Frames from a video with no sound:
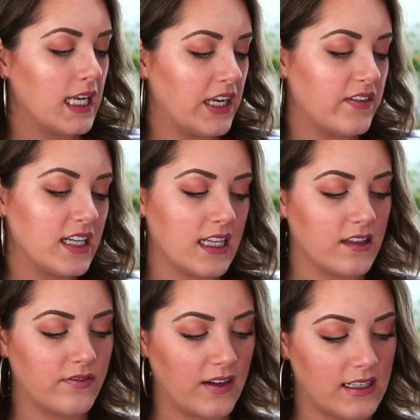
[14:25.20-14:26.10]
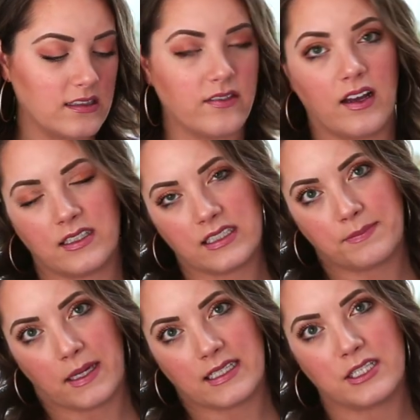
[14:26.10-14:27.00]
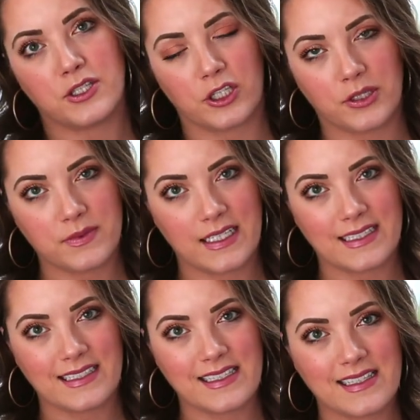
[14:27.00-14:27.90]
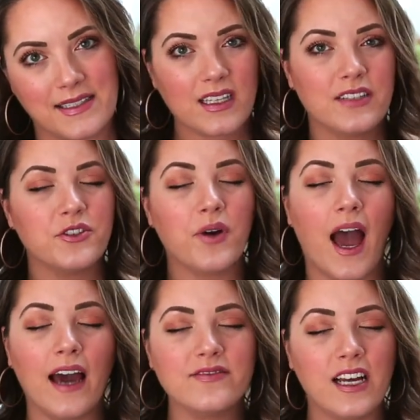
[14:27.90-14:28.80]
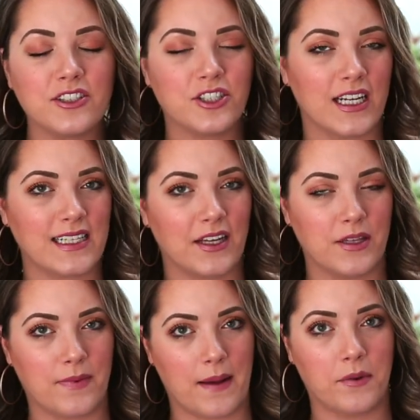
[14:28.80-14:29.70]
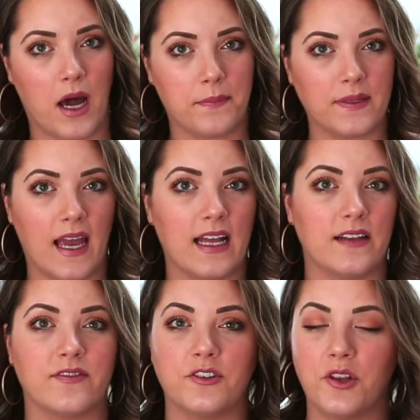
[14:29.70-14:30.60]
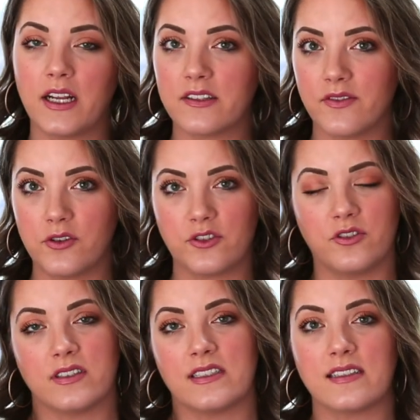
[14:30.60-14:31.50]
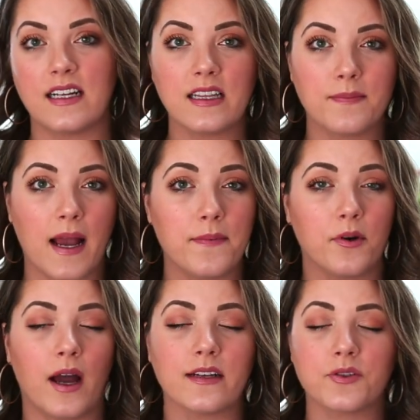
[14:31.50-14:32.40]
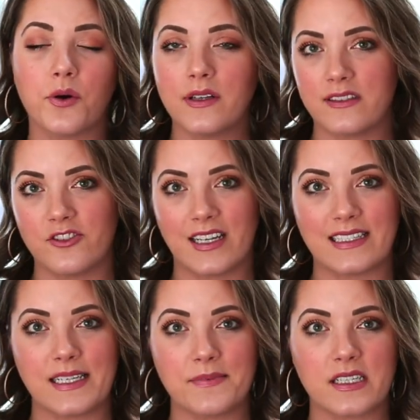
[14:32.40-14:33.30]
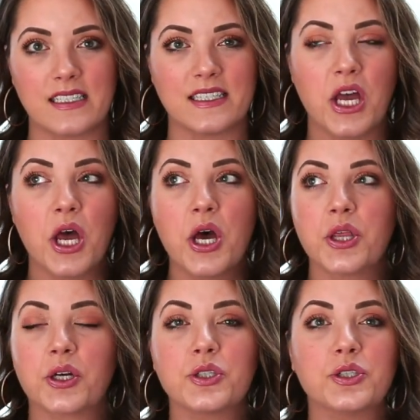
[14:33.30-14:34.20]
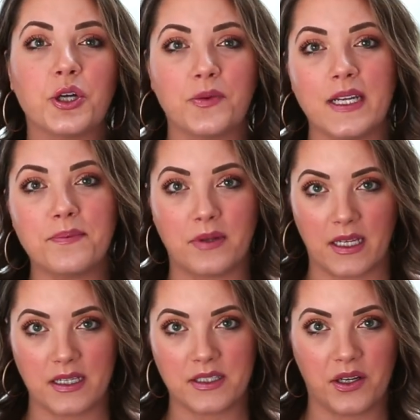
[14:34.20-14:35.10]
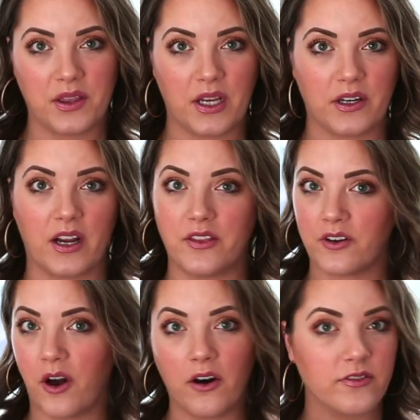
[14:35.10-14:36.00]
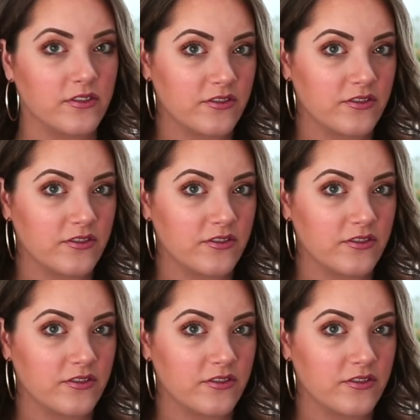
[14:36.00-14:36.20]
even in the face of unexpected circumstances. If you have not checked out the Bible app yet, if you like devotionals and studying the Bible, I totally highly suggest it because there are so many plans on there and they're all for